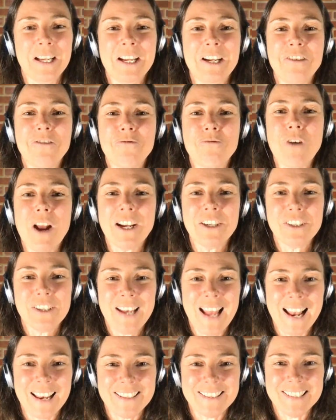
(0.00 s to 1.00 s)

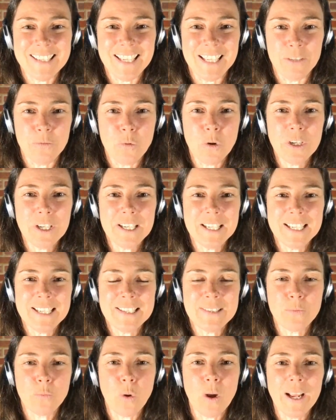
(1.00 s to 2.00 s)
Rationality, What It Is,
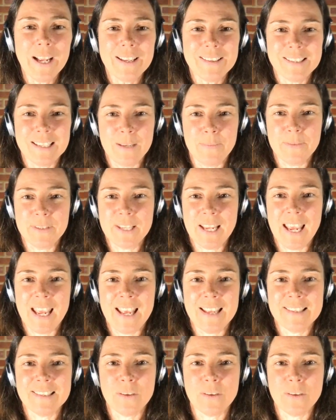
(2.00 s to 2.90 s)
Why It Seems Scarce,